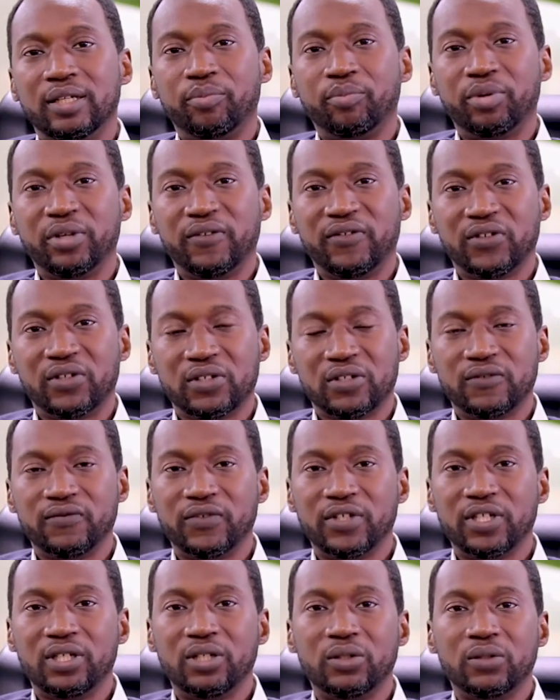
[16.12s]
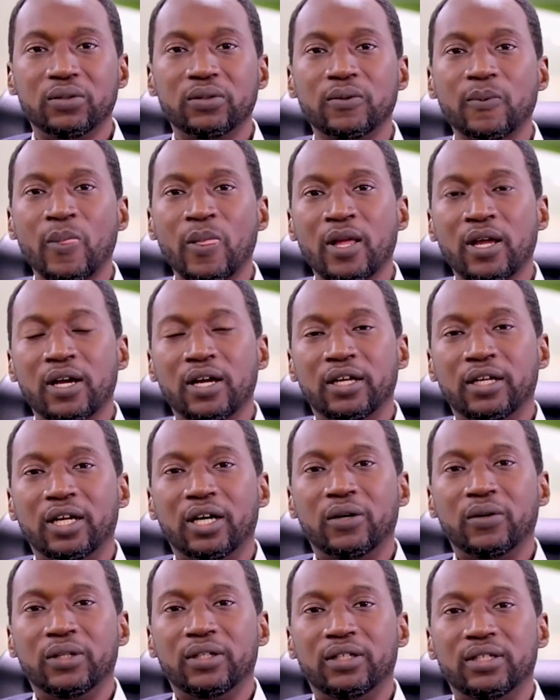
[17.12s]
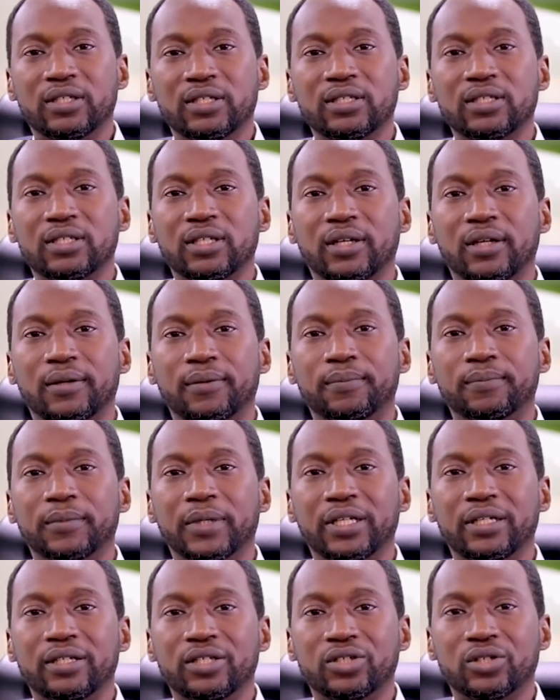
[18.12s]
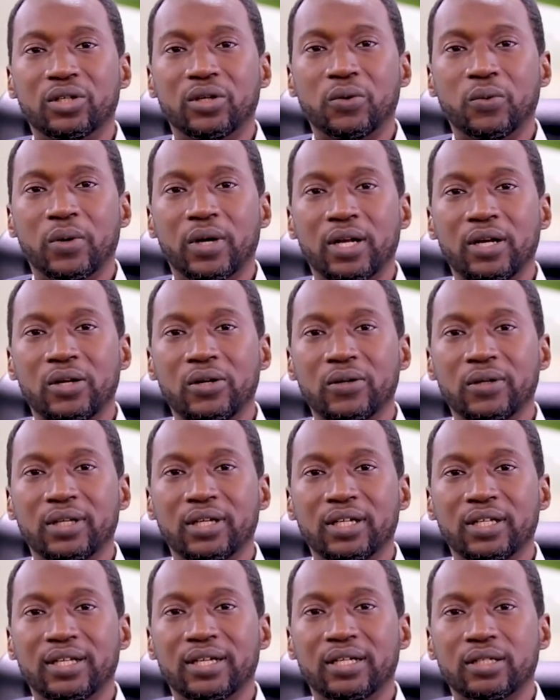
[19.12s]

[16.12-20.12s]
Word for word: the previous video. Now in this um, edition we're looking